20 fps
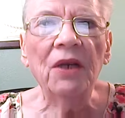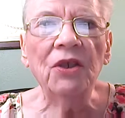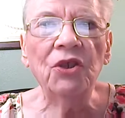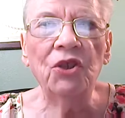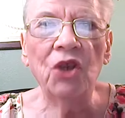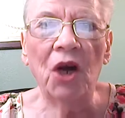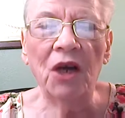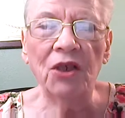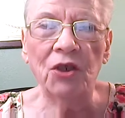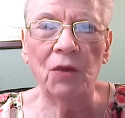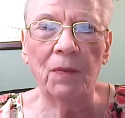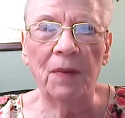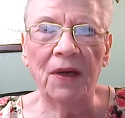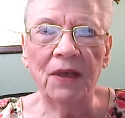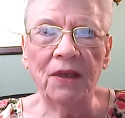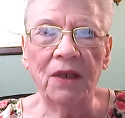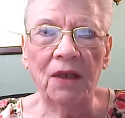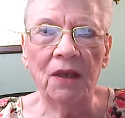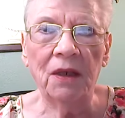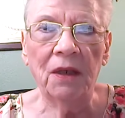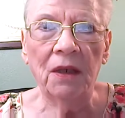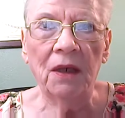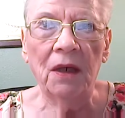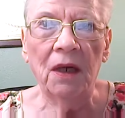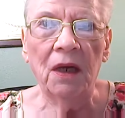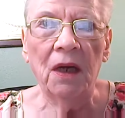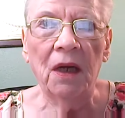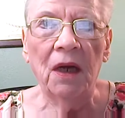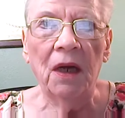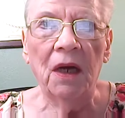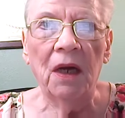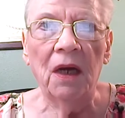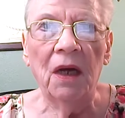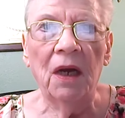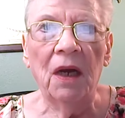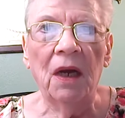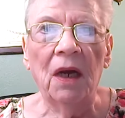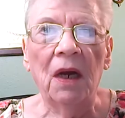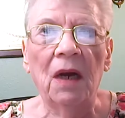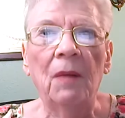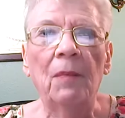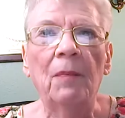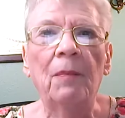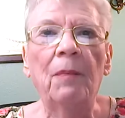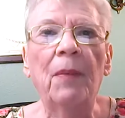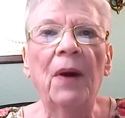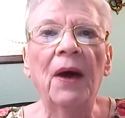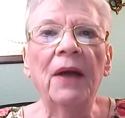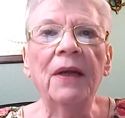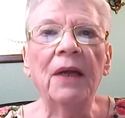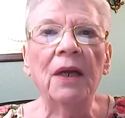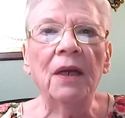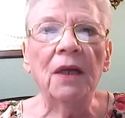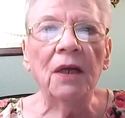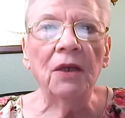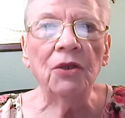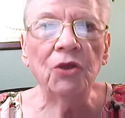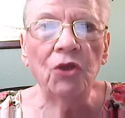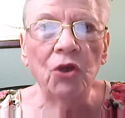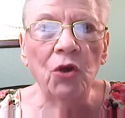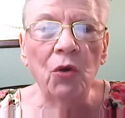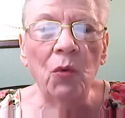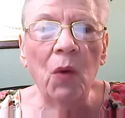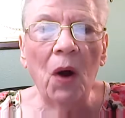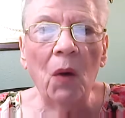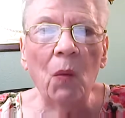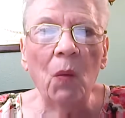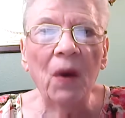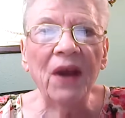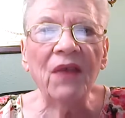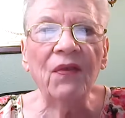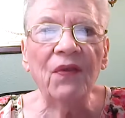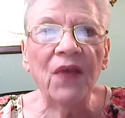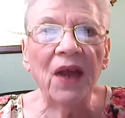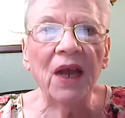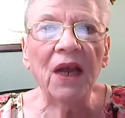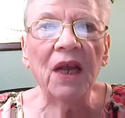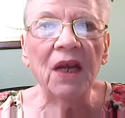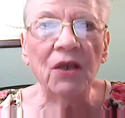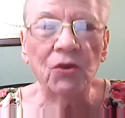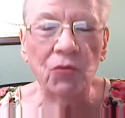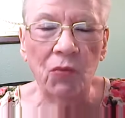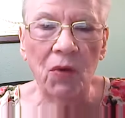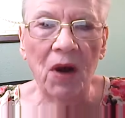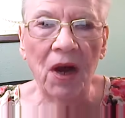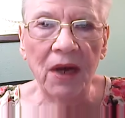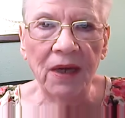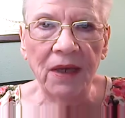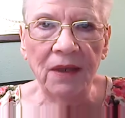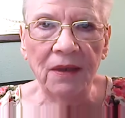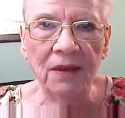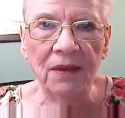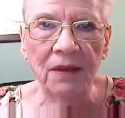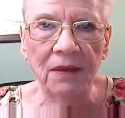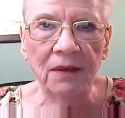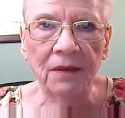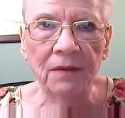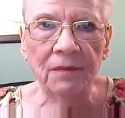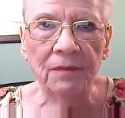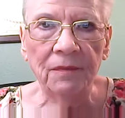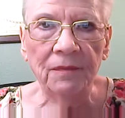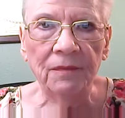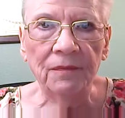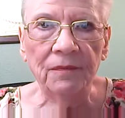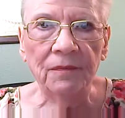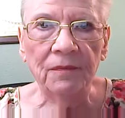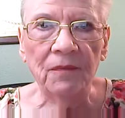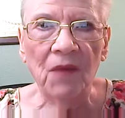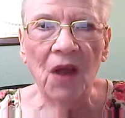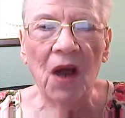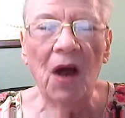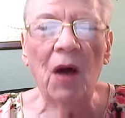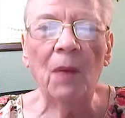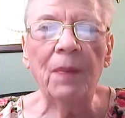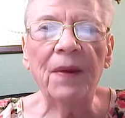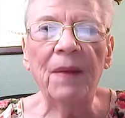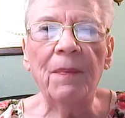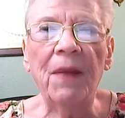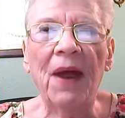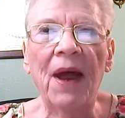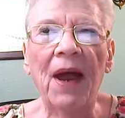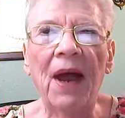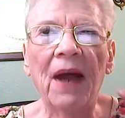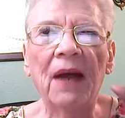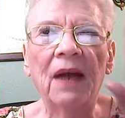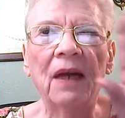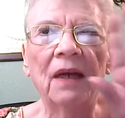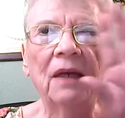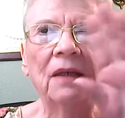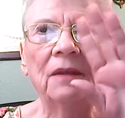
judgment, but do what we think is right. I'll be back.